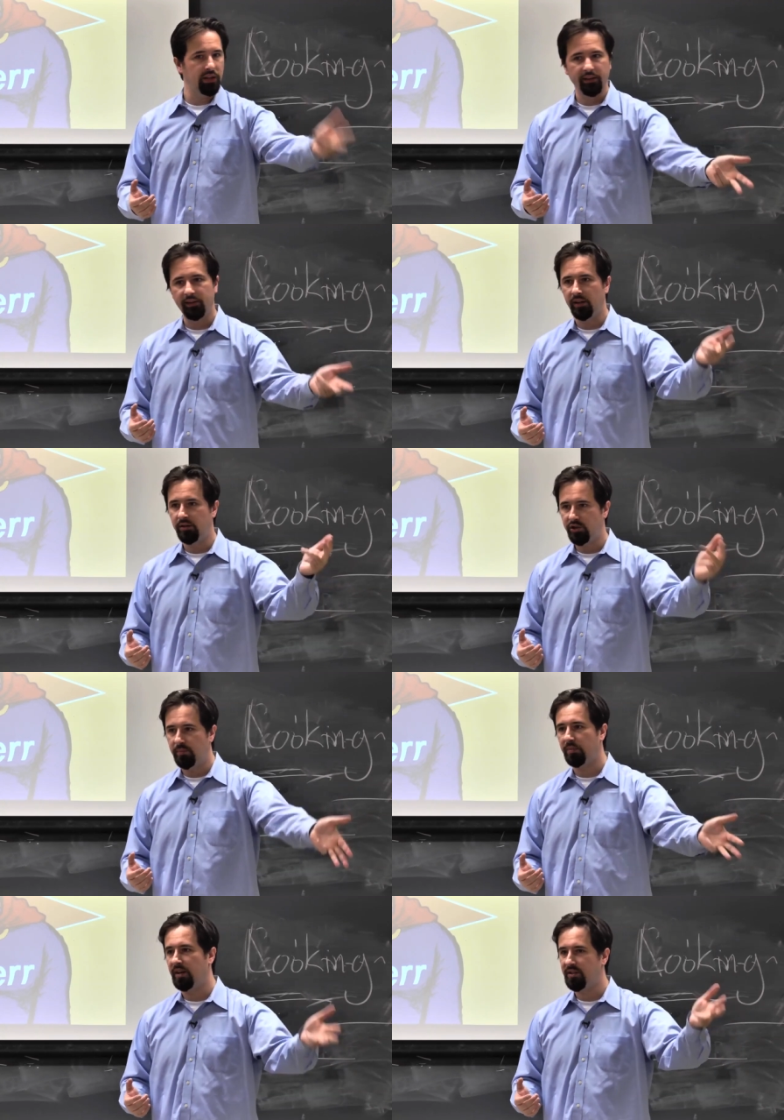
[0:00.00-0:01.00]
LinkedIn, G+,
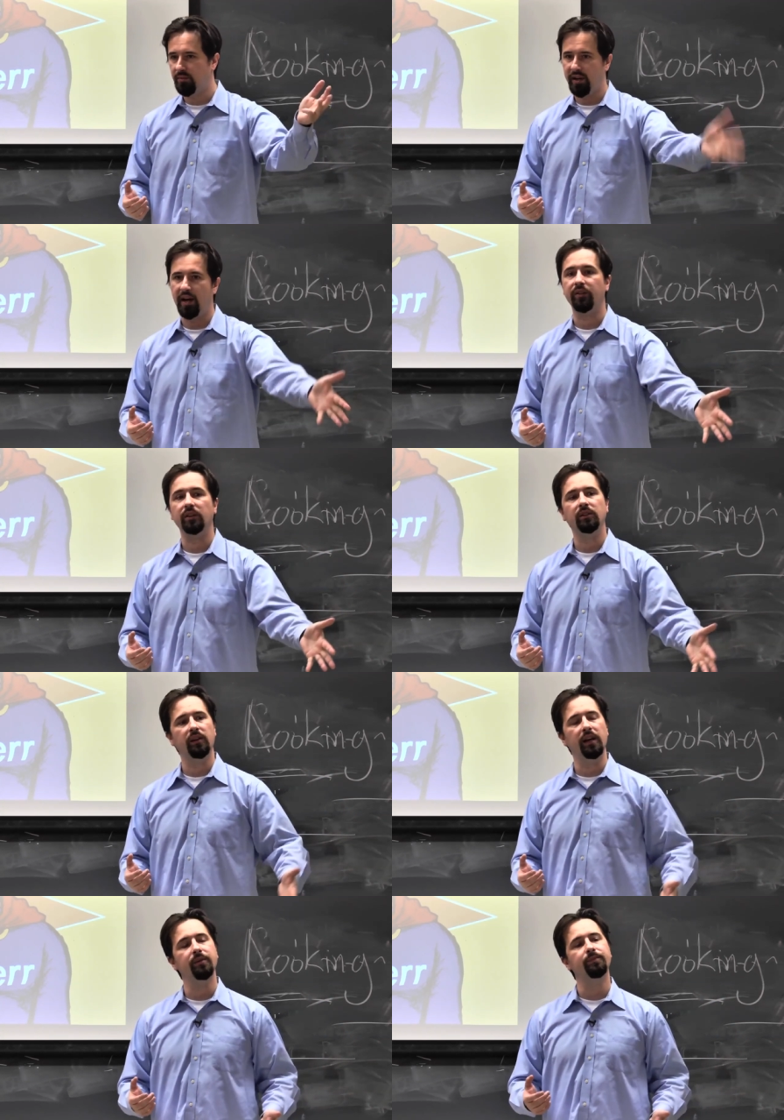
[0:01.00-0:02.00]
whatever,
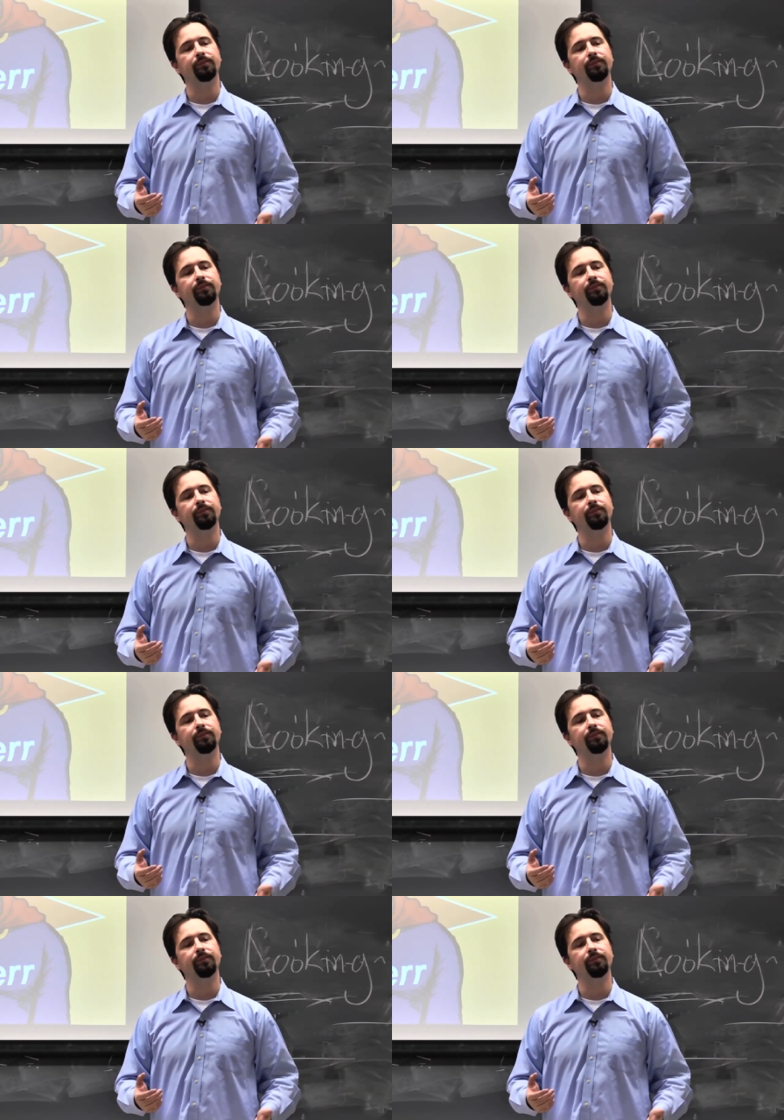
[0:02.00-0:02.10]
right?